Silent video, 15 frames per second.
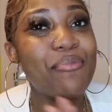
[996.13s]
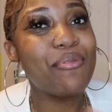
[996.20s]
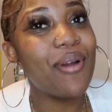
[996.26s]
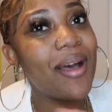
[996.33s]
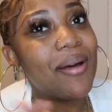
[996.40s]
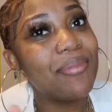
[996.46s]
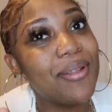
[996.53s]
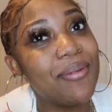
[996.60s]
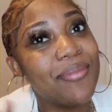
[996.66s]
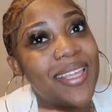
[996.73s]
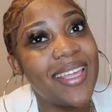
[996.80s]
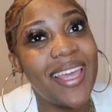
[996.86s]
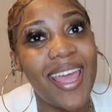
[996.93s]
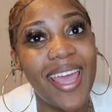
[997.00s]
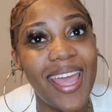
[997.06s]
problem
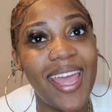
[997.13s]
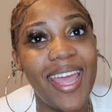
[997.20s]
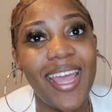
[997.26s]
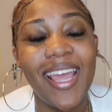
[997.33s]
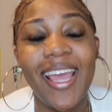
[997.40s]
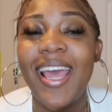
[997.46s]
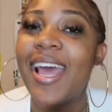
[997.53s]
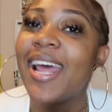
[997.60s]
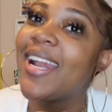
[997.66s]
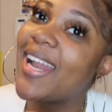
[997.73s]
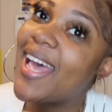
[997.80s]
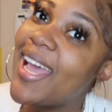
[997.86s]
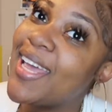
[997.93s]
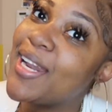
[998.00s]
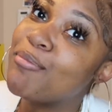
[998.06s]
gang,
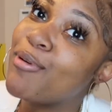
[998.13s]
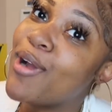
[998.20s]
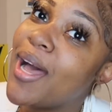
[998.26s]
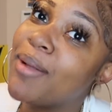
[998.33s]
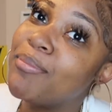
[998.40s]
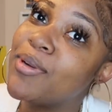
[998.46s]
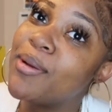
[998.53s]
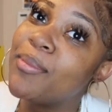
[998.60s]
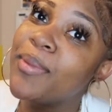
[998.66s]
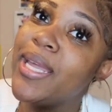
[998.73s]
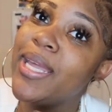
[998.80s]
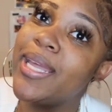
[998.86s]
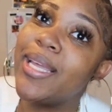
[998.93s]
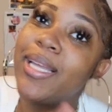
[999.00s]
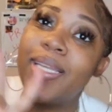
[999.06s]
Nia the Problem
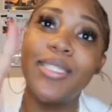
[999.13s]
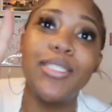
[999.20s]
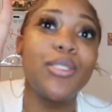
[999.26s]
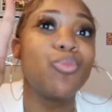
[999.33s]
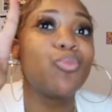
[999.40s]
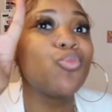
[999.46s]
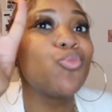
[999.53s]
is